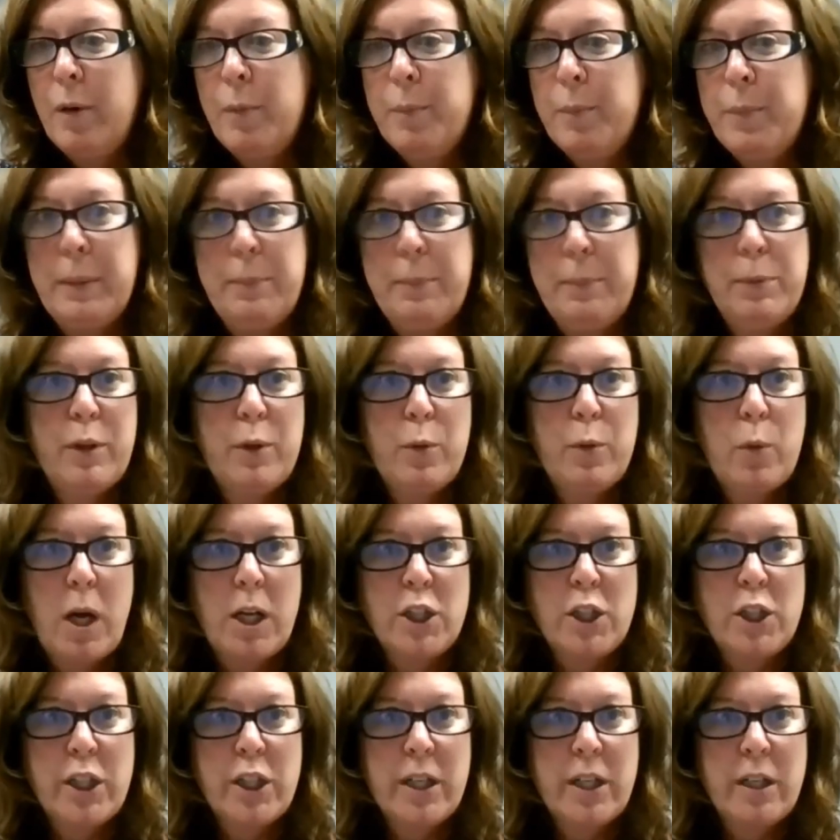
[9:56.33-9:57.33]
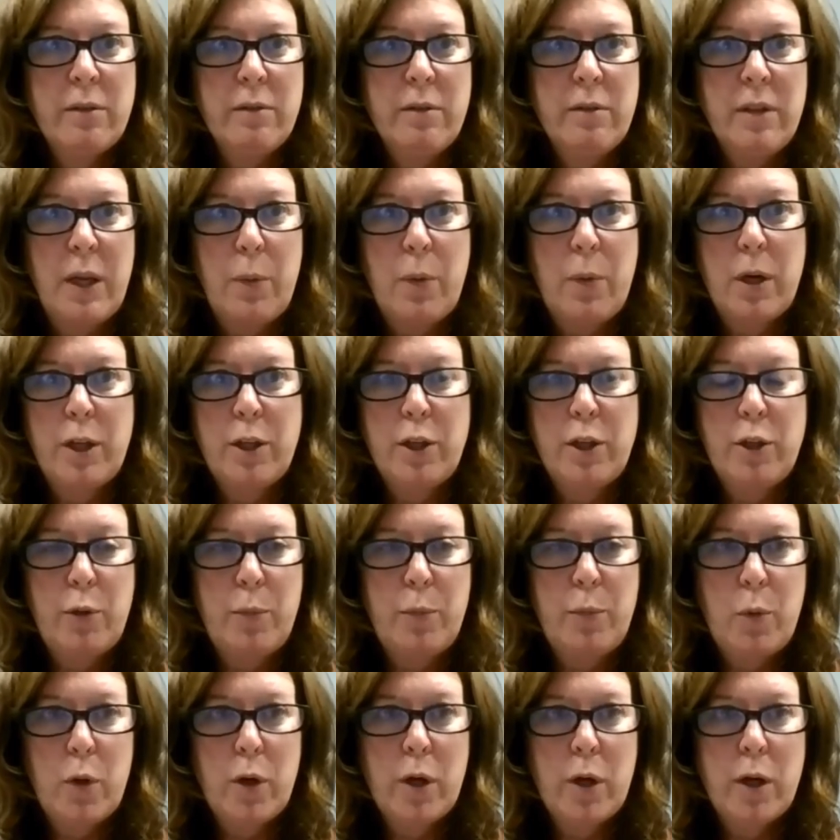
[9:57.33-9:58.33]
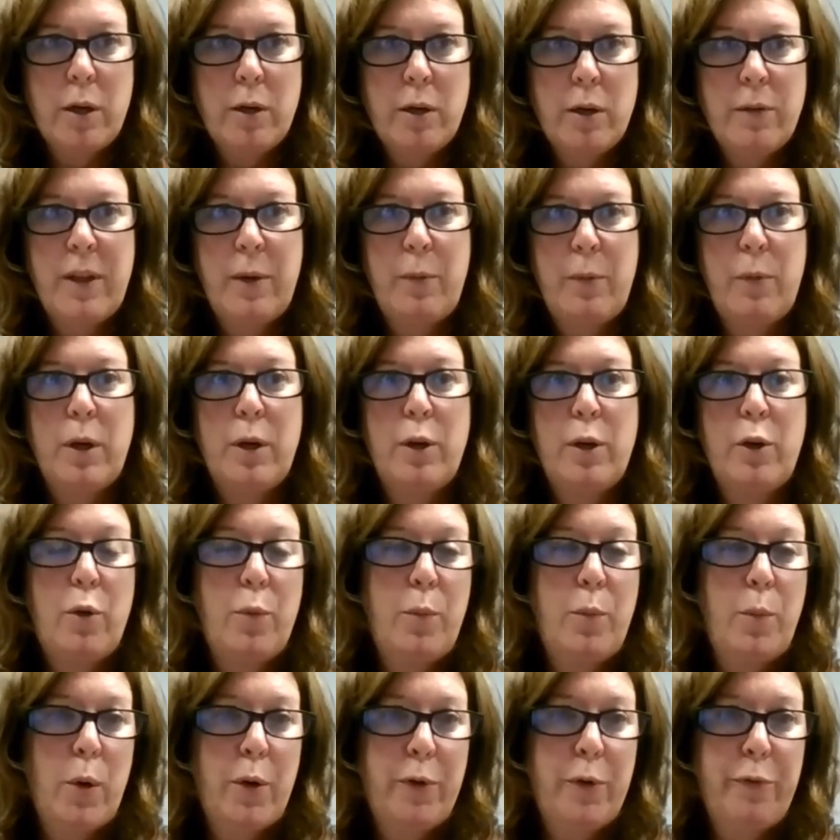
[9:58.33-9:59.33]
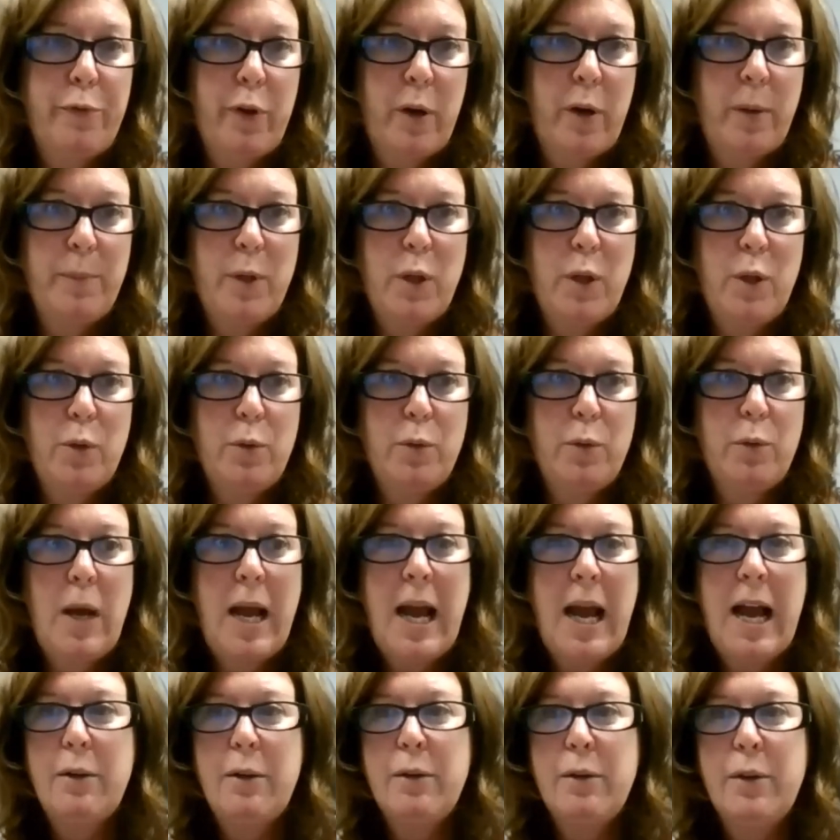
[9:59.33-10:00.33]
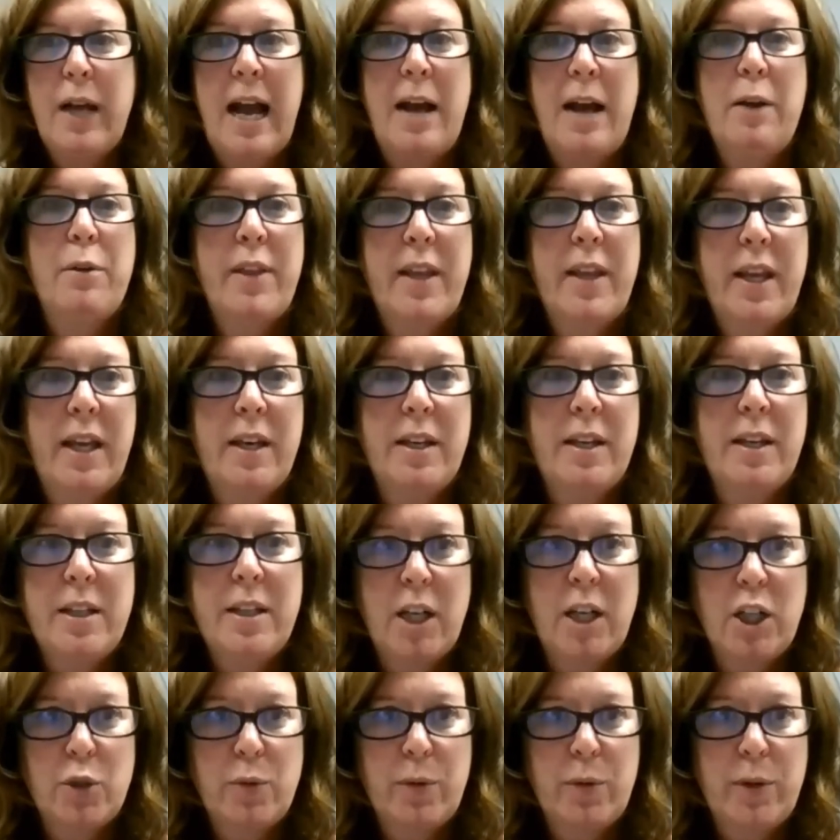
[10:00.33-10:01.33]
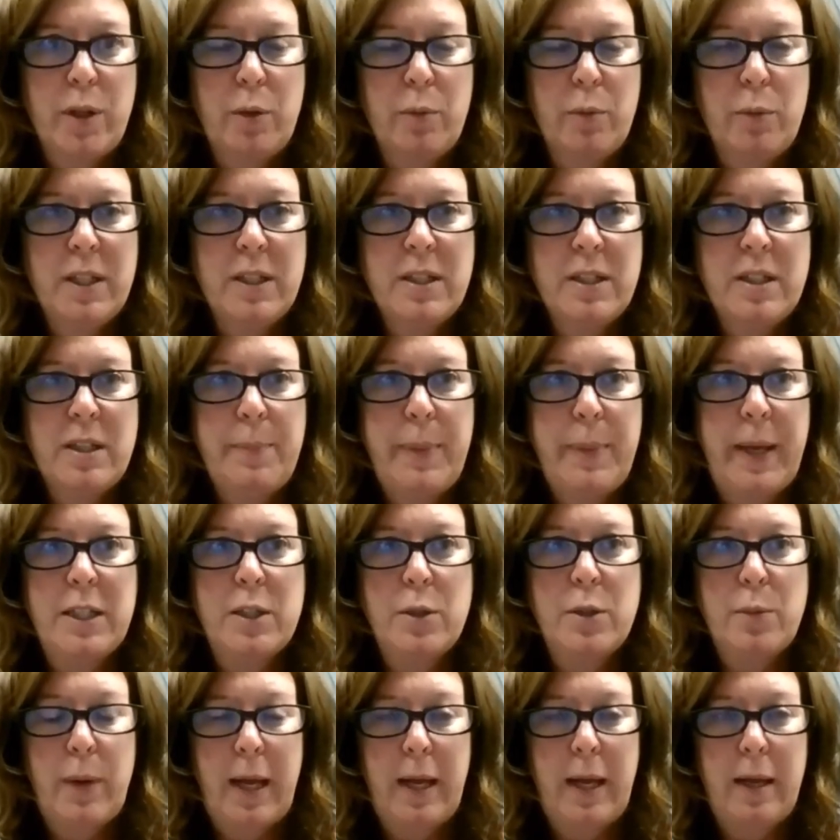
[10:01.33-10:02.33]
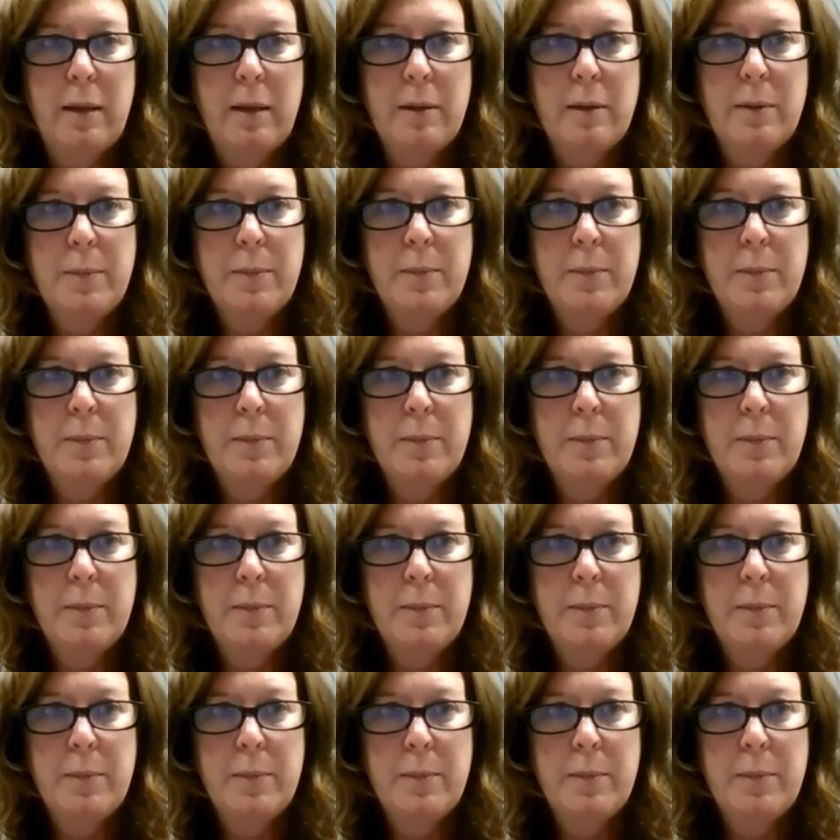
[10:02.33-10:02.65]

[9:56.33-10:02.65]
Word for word: people are watching they want to know more they want to know more from you how how do they get in touch with you what is the best way